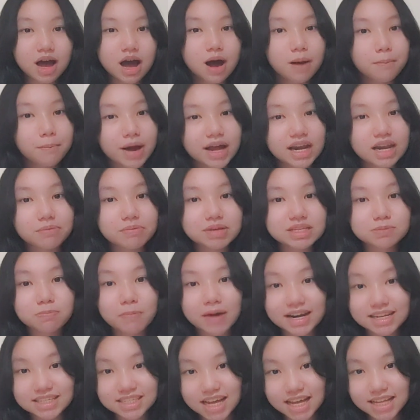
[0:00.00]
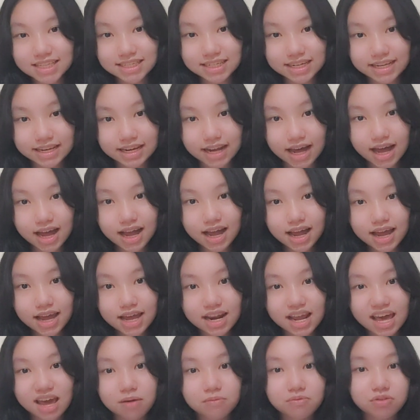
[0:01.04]
My name is Marissa Angelina and
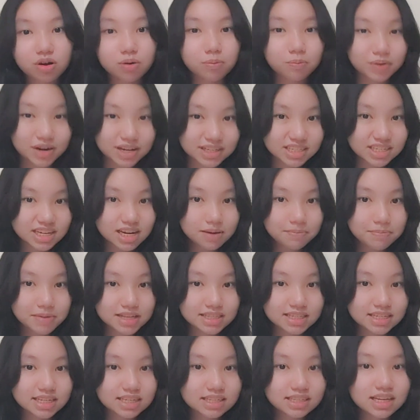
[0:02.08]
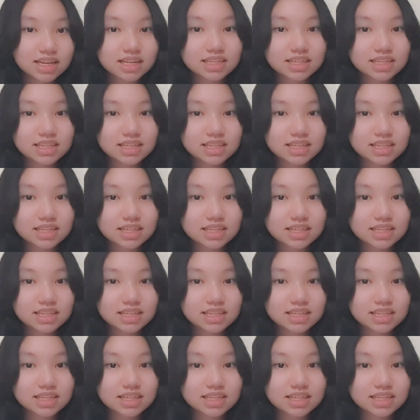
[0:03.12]
I am from REGINA PACIS